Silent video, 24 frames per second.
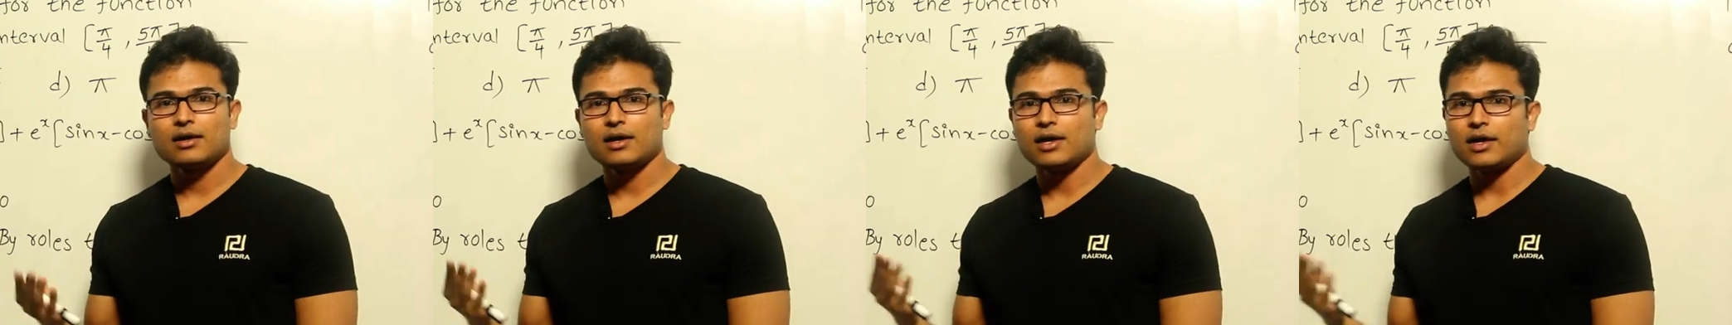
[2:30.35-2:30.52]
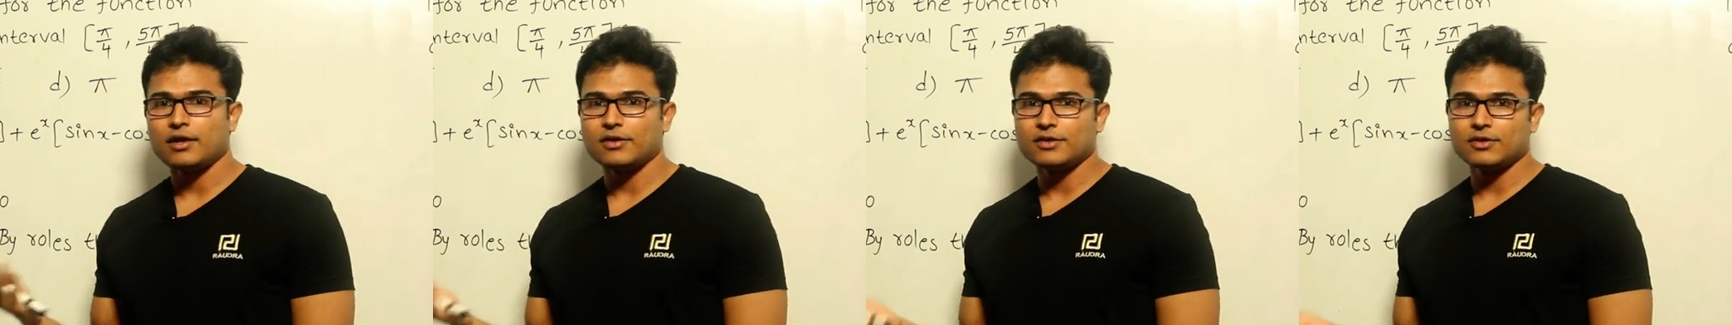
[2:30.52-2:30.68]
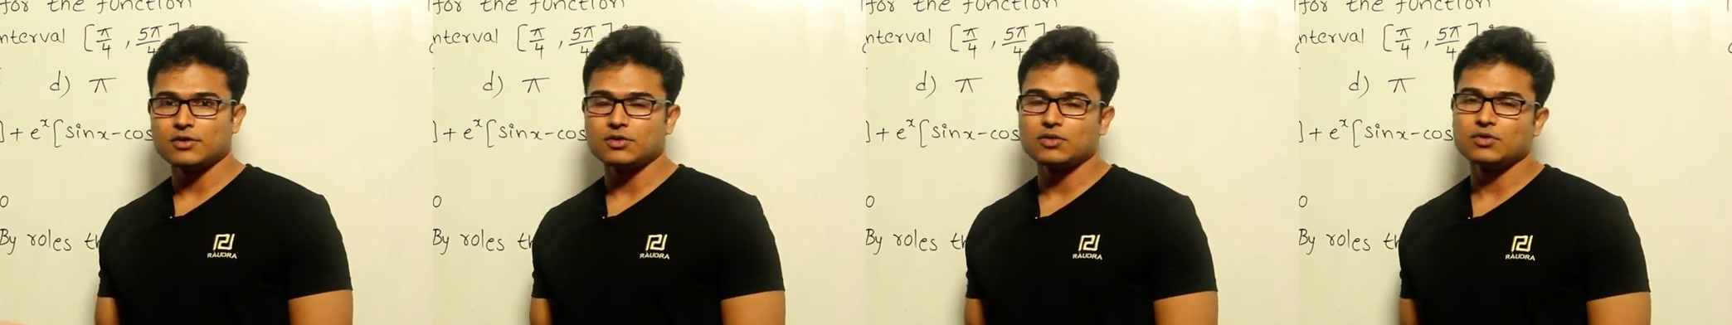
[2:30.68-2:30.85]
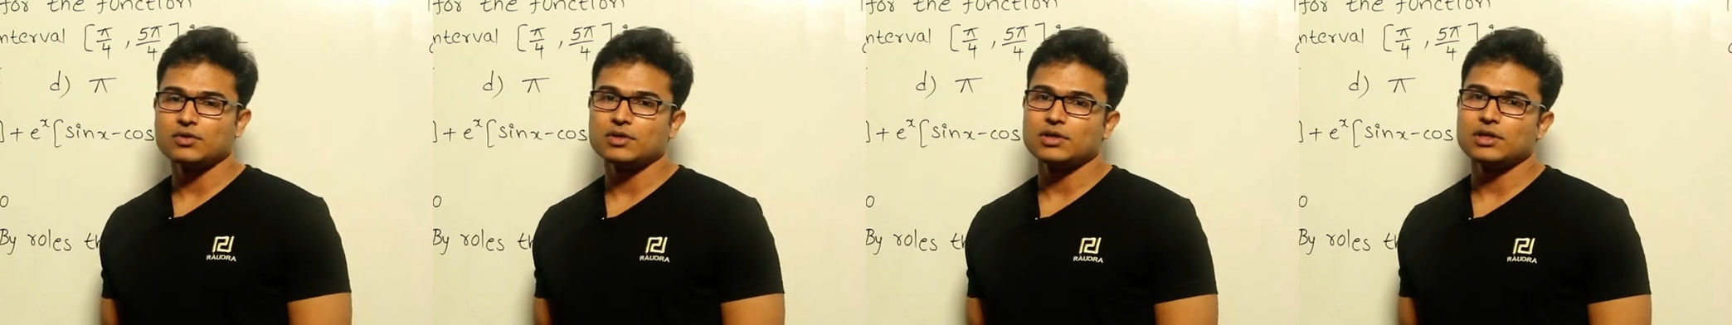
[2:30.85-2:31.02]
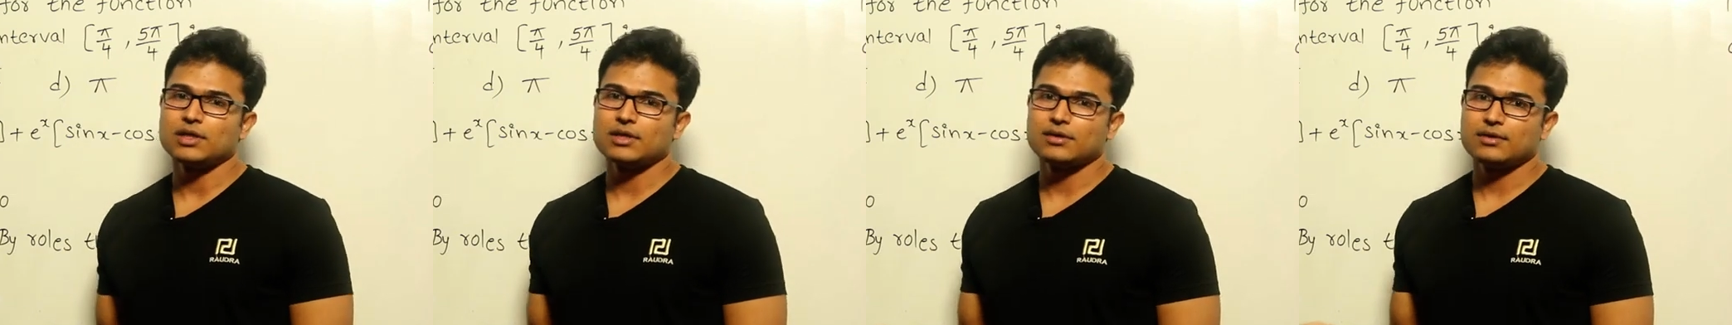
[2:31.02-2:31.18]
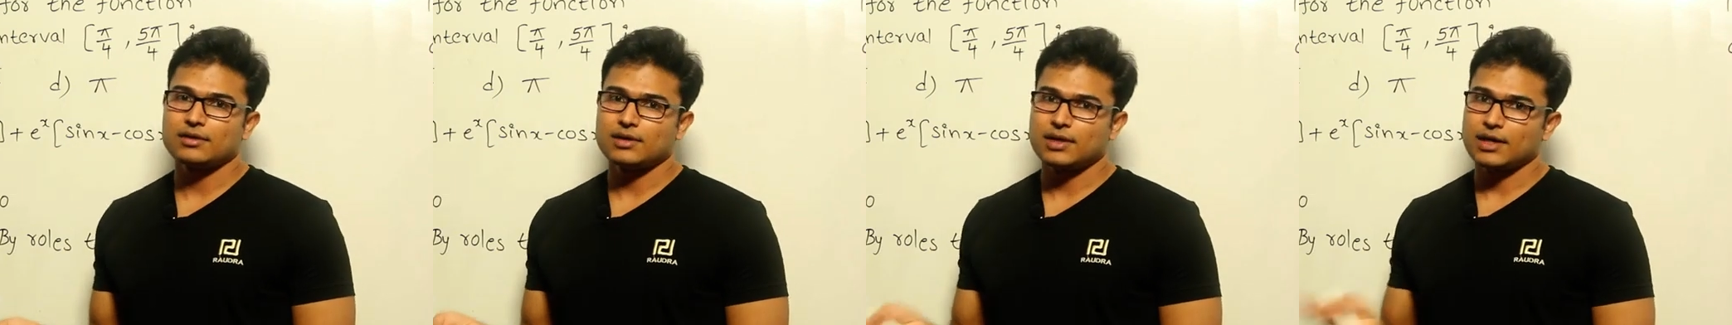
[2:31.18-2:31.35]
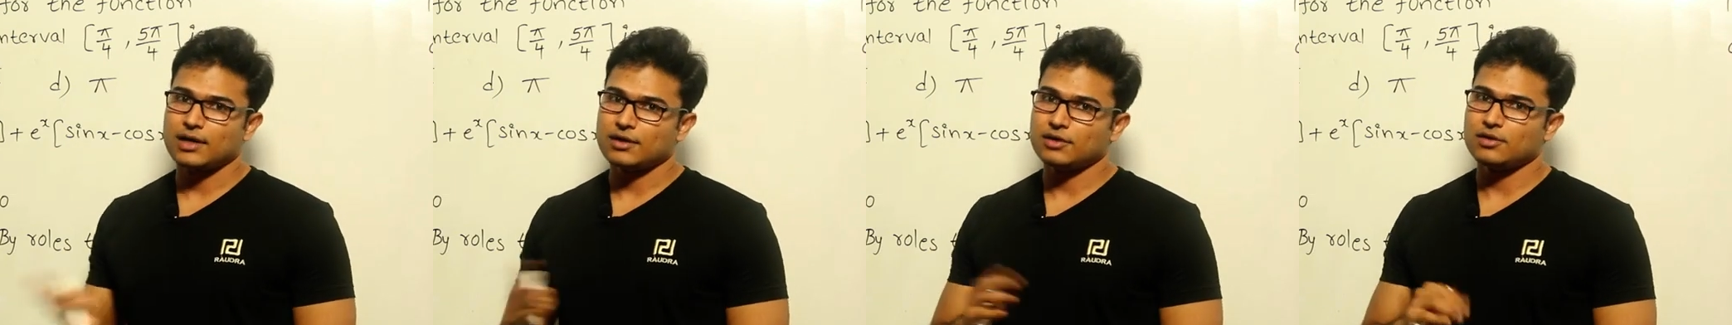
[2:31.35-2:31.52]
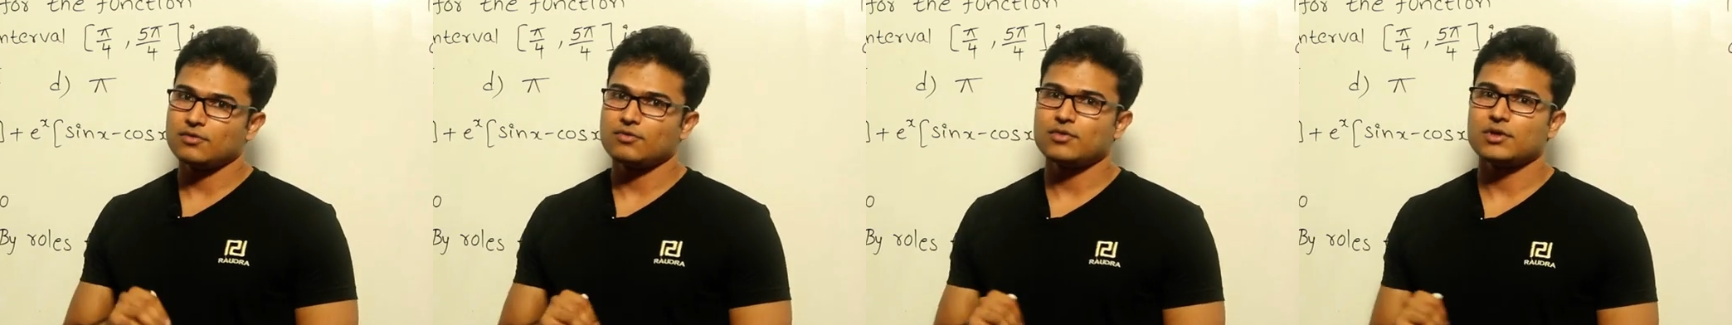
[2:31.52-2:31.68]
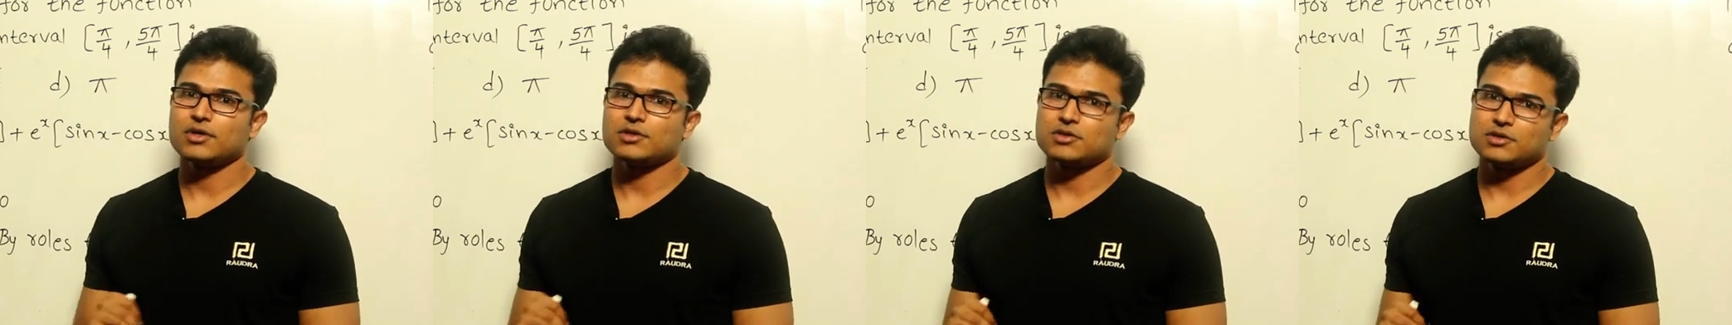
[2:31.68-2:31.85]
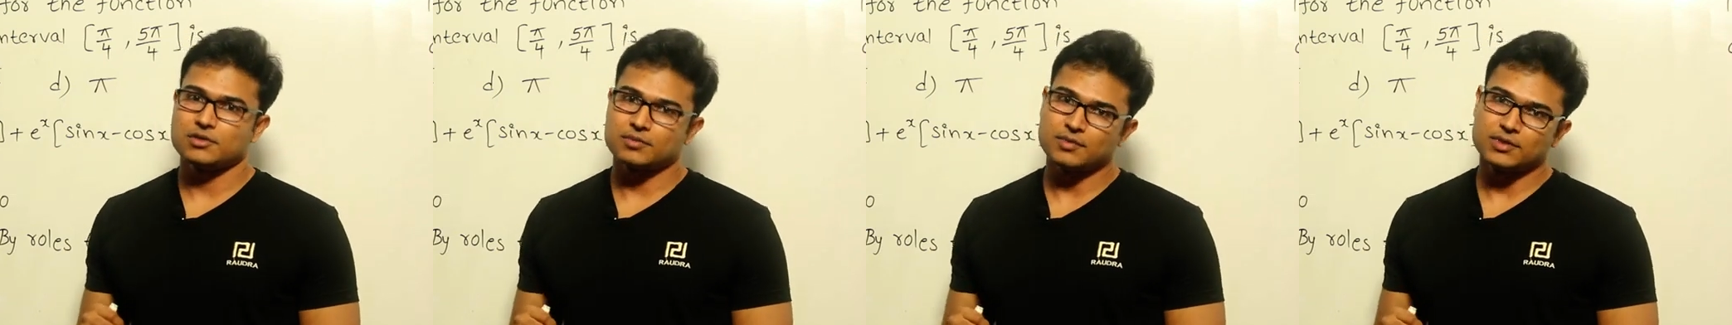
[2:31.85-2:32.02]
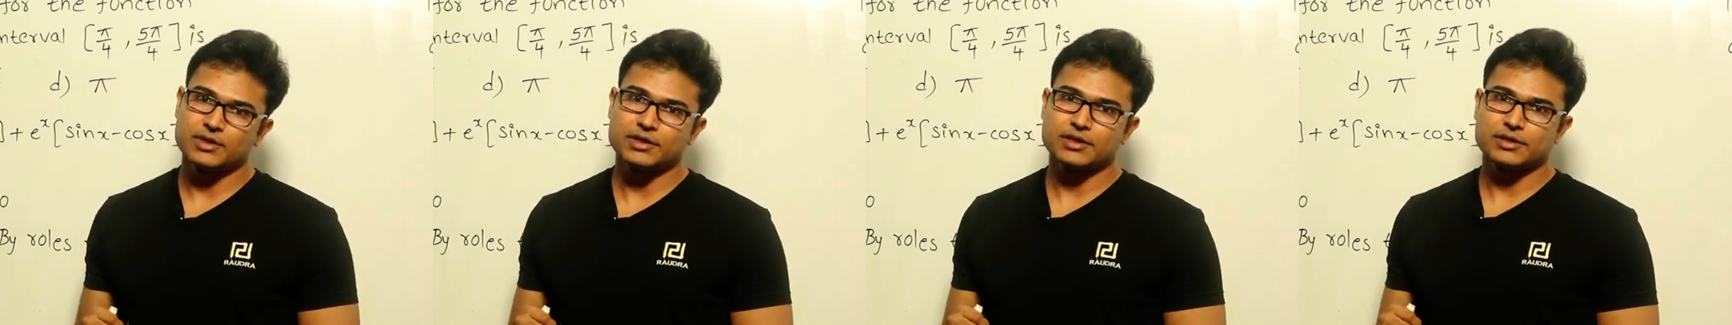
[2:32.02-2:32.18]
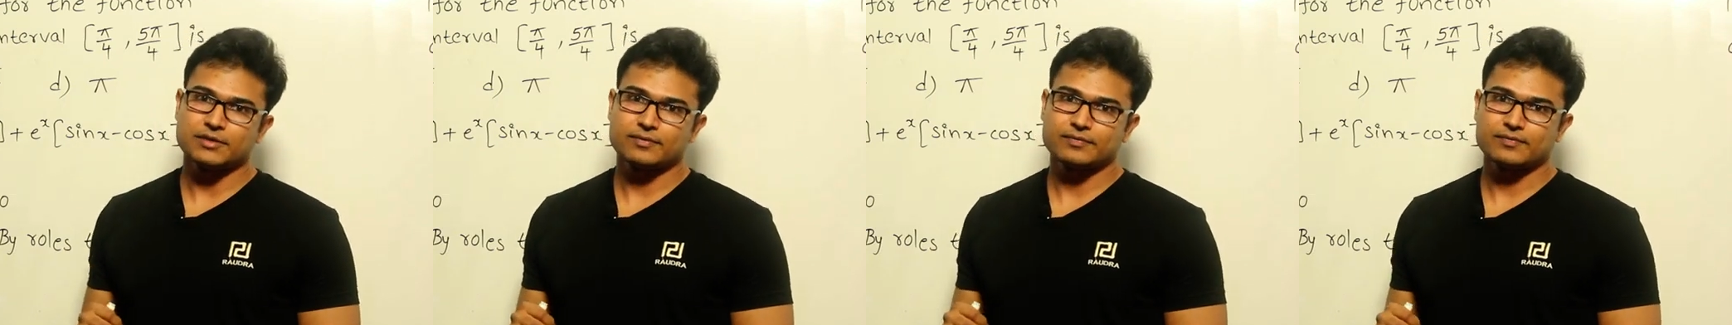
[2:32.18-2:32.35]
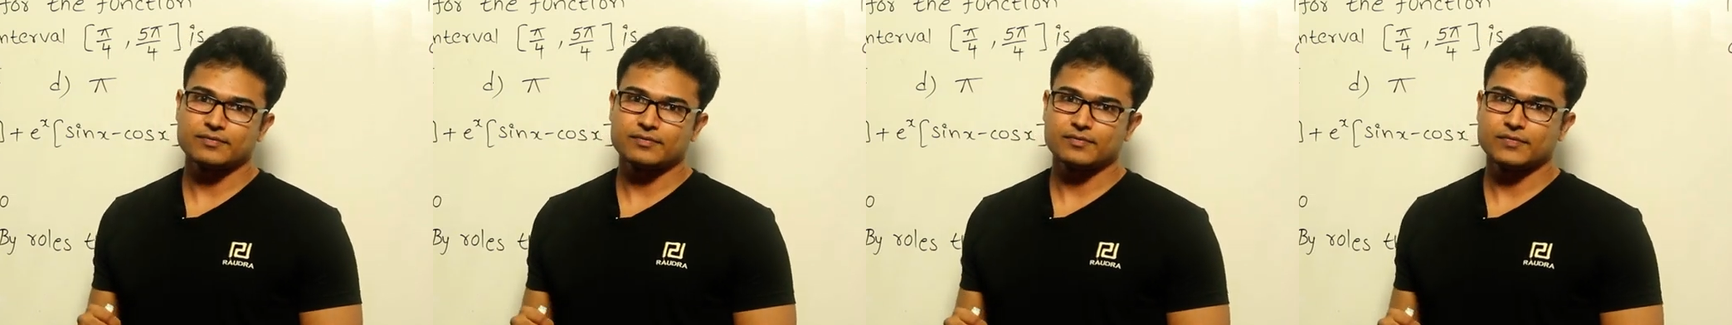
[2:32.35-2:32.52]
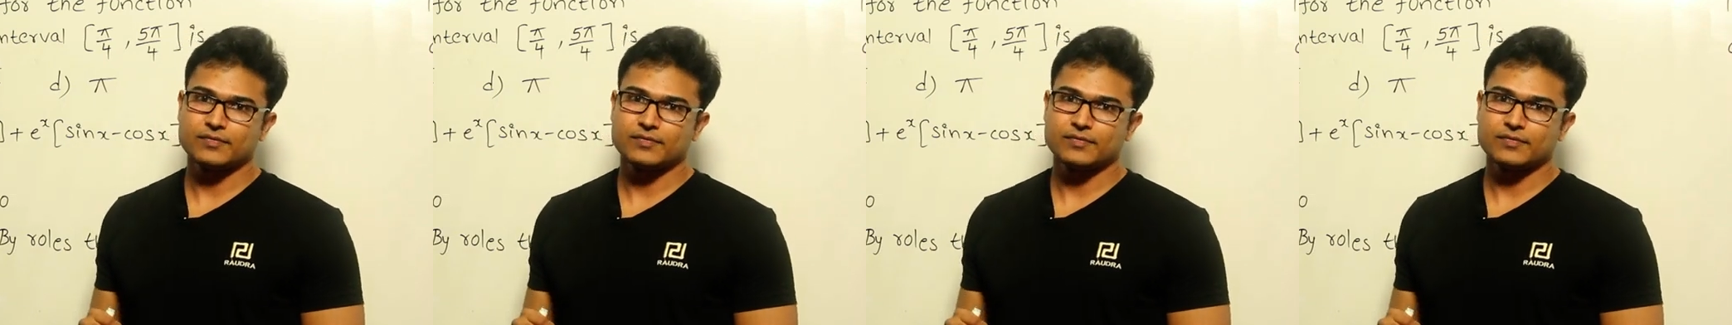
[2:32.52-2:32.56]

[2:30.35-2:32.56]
continuity and differentiability,